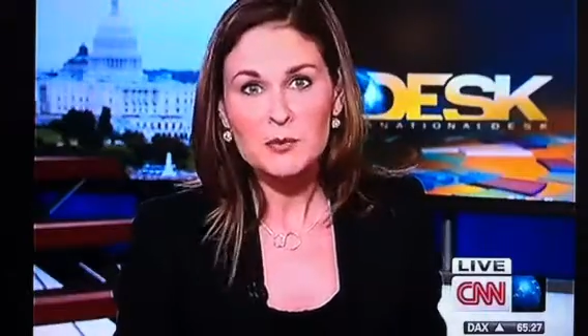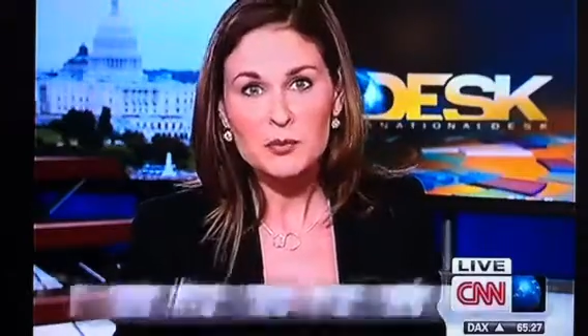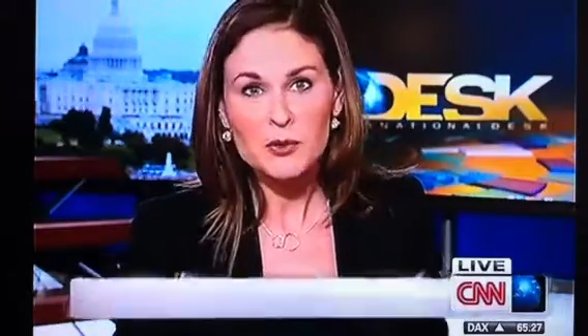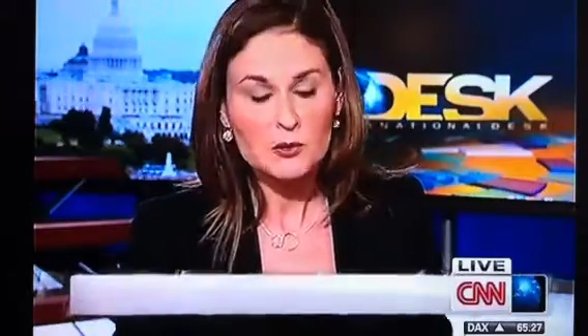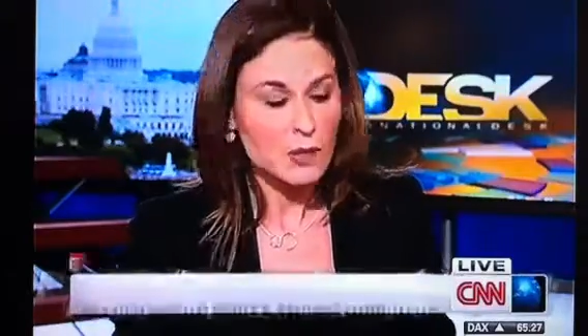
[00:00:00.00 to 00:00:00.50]
but
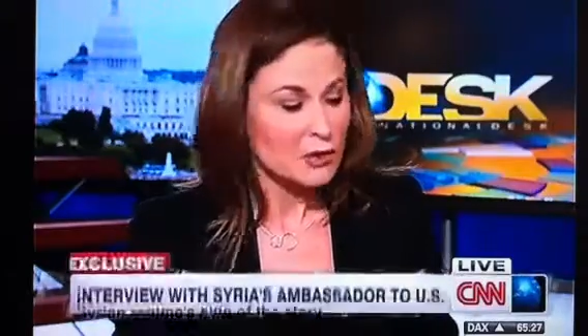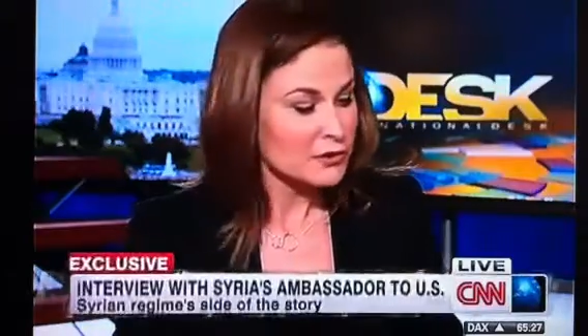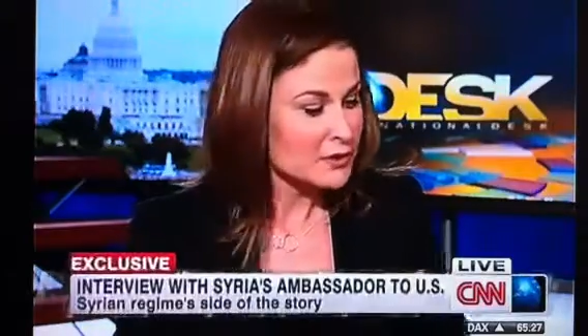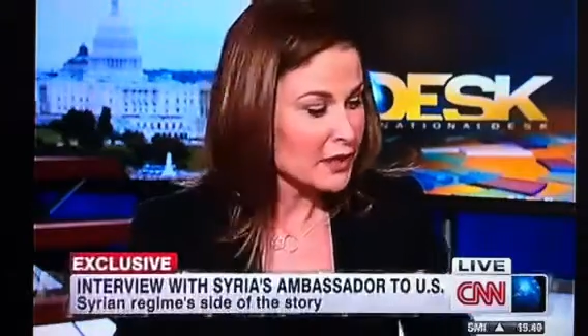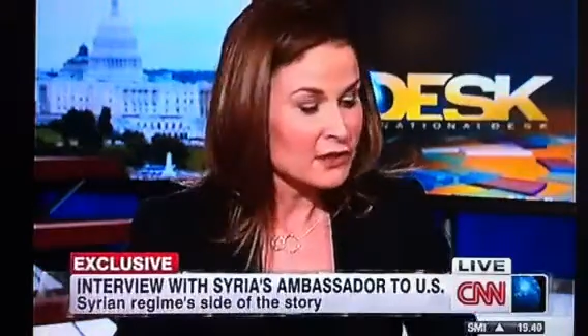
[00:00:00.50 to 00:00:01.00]

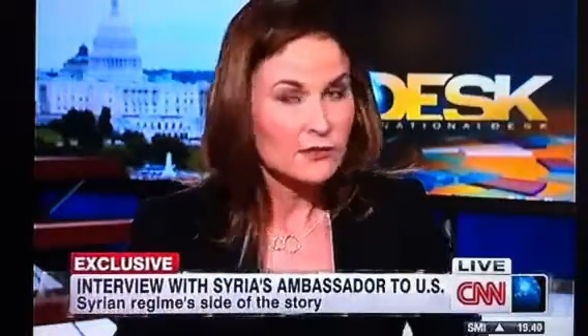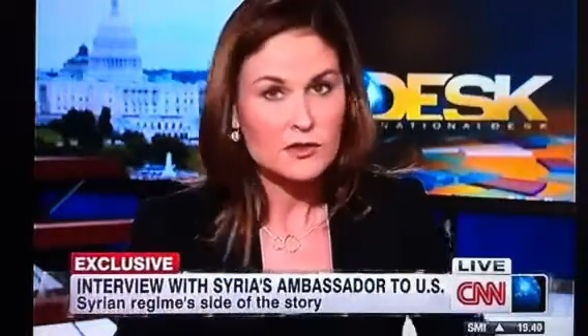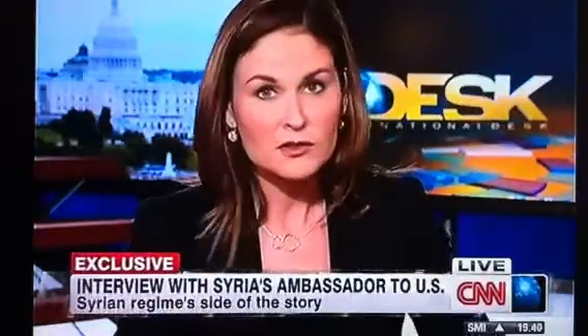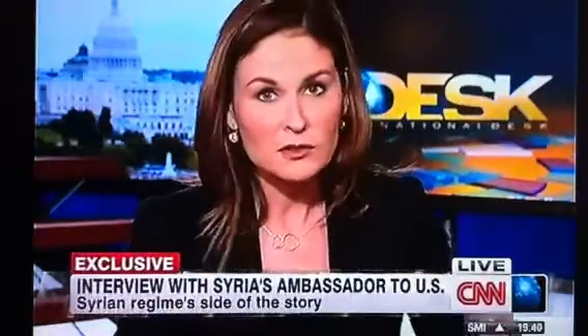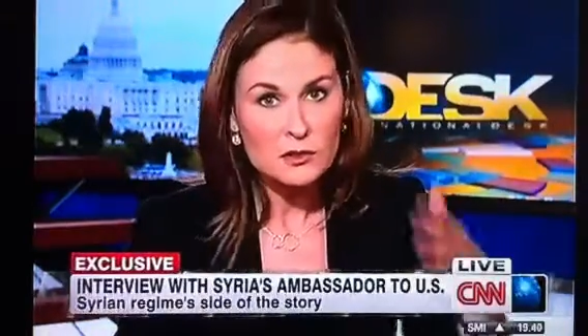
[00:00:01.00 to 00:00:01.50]
pro-democracy
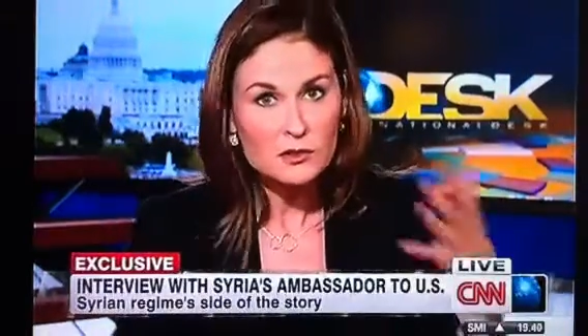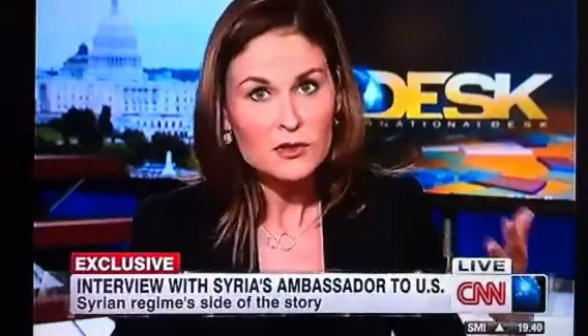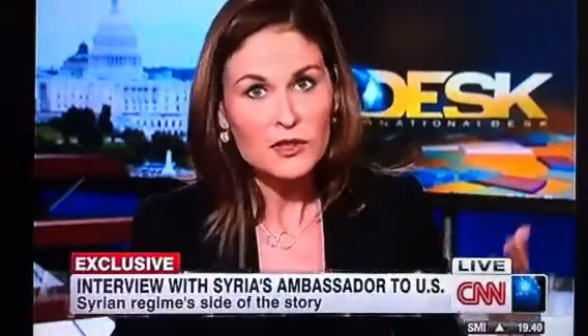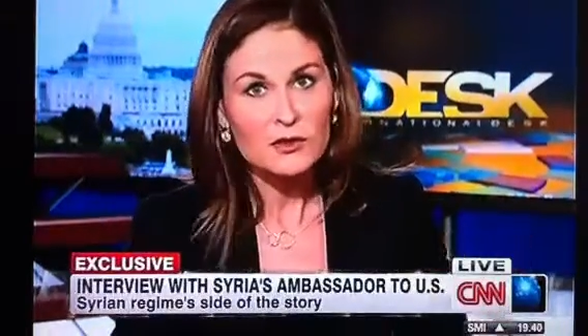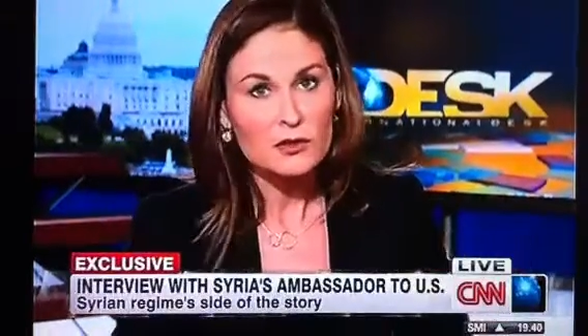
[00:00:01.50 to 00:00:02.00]
activists,
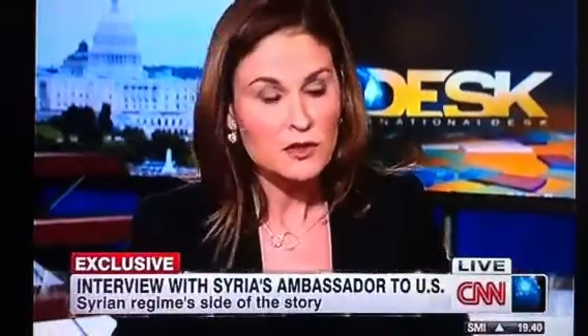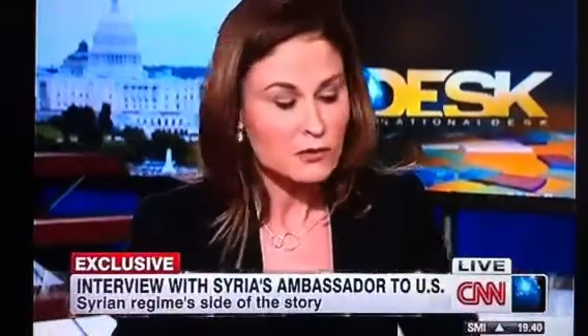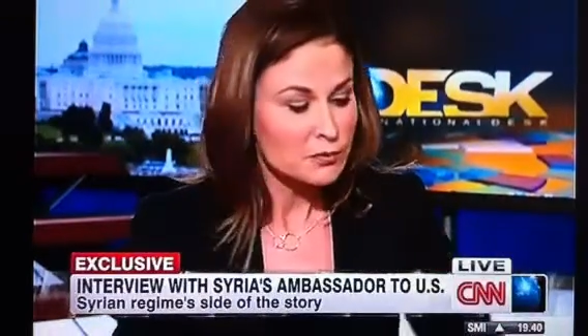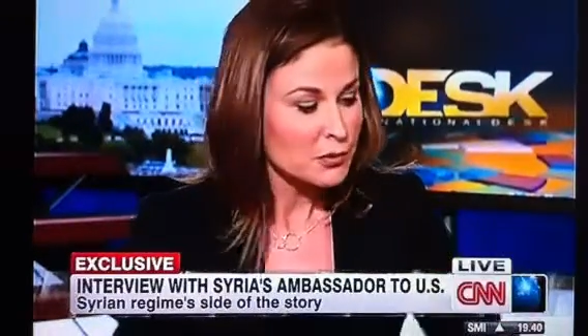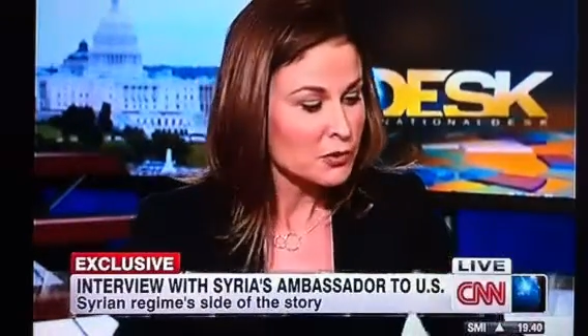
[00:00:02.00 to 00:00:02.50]
including those
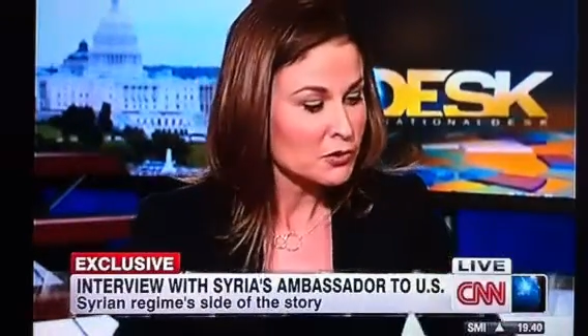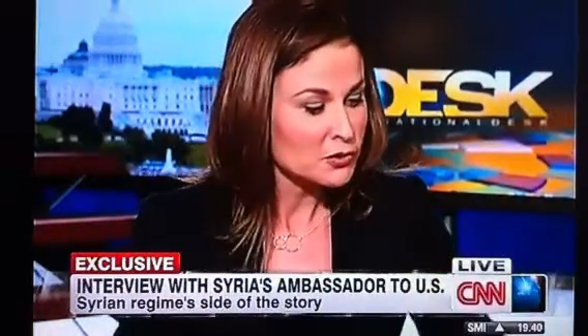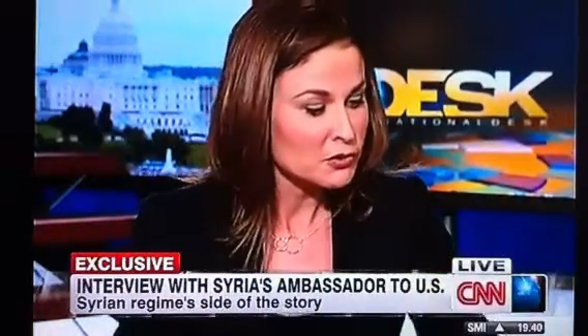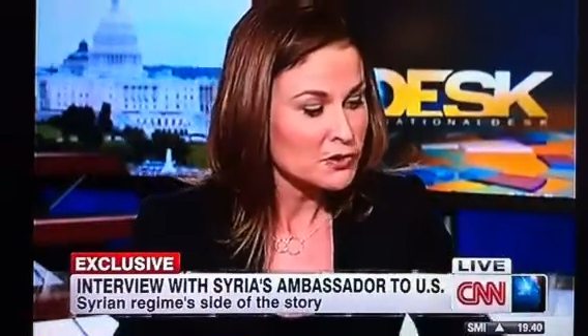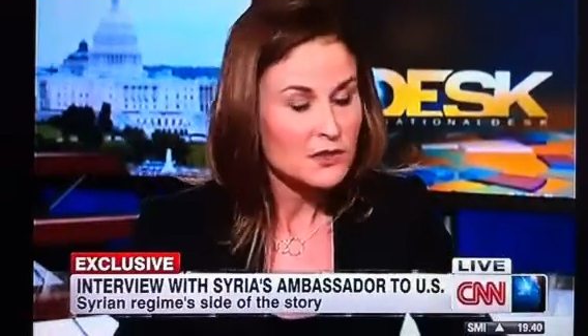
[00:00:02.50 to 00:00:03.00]
I've spoken
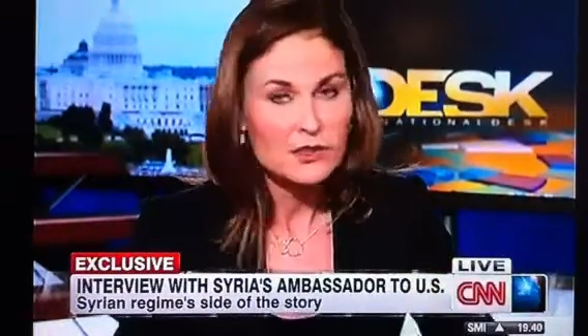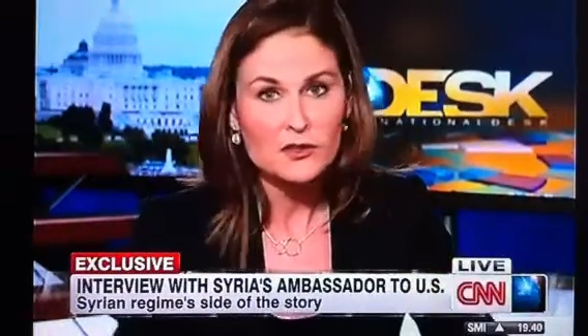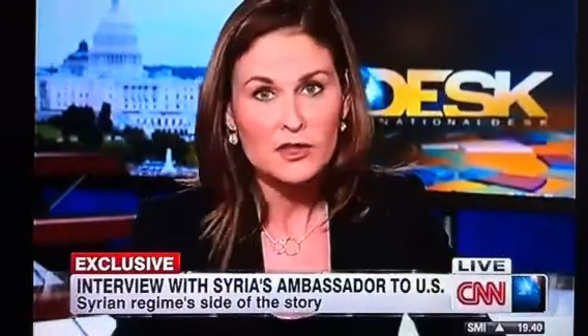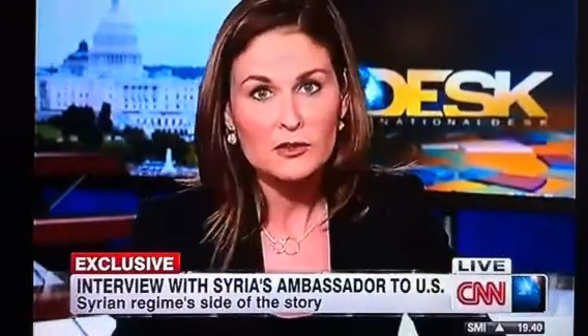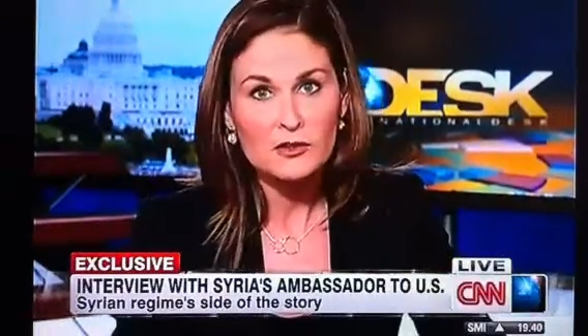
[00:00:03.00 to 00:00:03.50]
to in
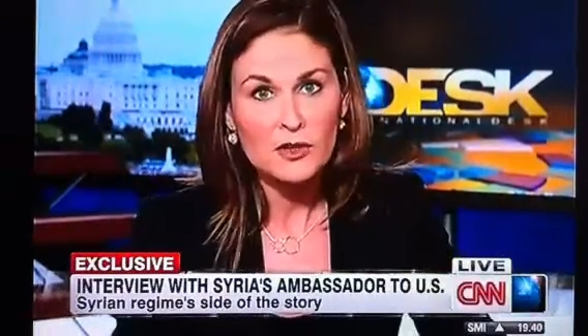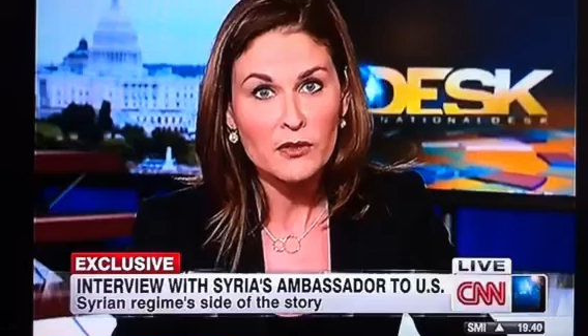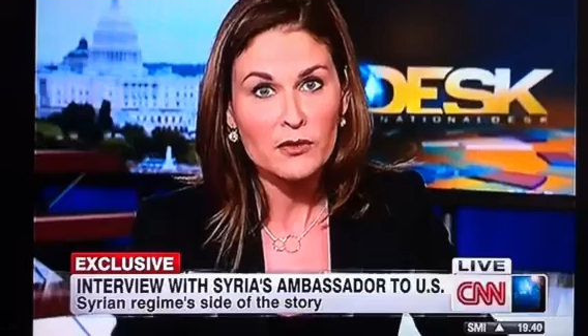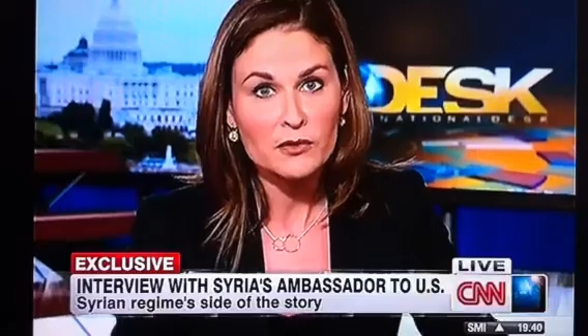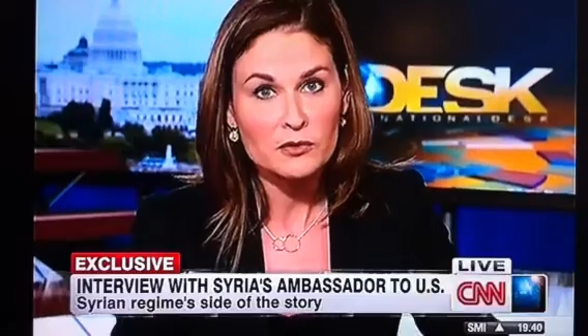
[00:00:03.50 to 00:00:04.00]
Syria,
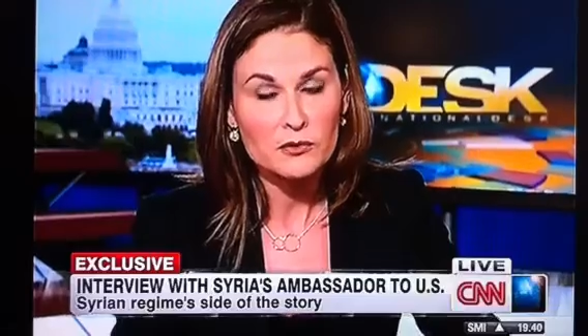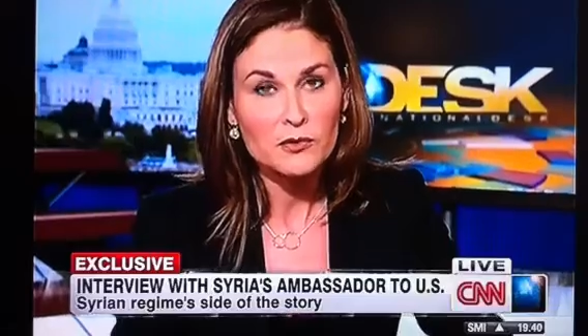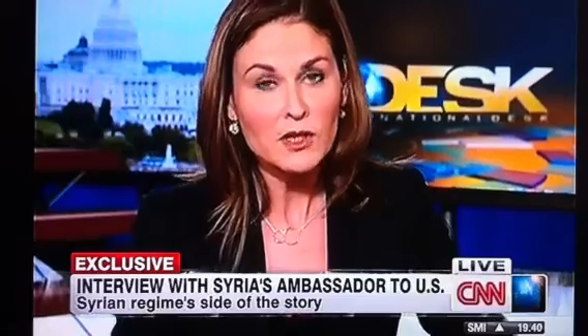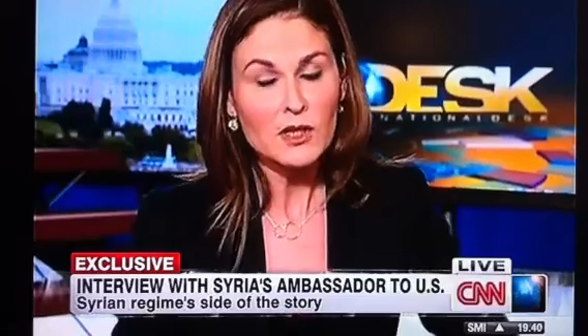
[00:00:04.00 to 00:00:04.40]
including those who've